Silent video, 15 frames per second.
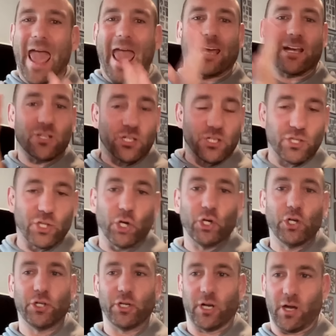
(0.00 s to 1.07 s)

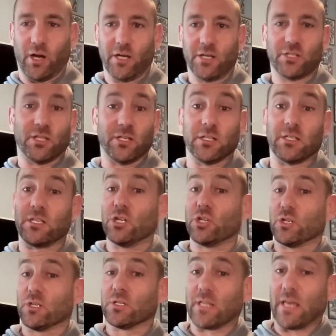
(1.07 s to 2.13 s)
externalize the
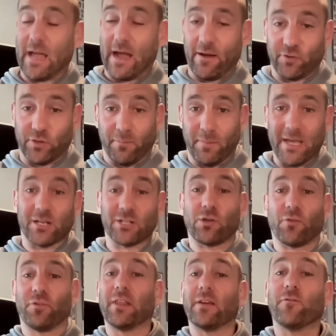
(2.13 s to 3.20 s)
decisions they have to make, because
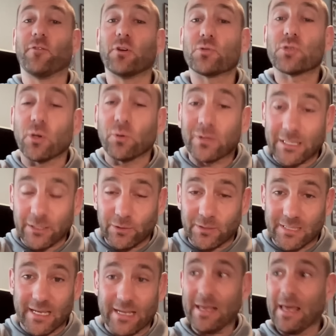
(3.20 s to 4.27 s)
often they feel so
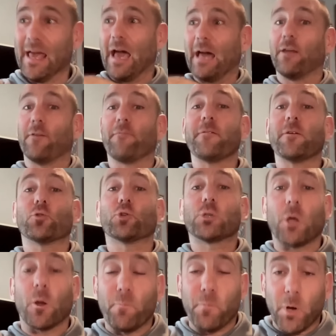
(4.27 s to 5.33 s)
guilty and it feels
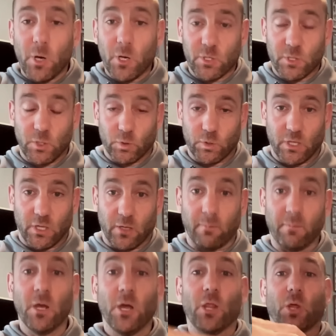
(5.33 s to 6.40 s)
so personal to them
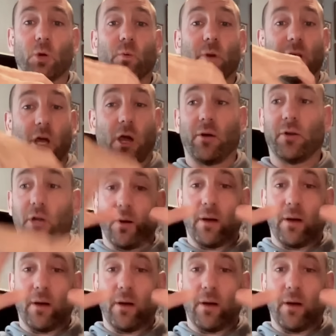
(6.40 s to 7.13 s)
that we go, no,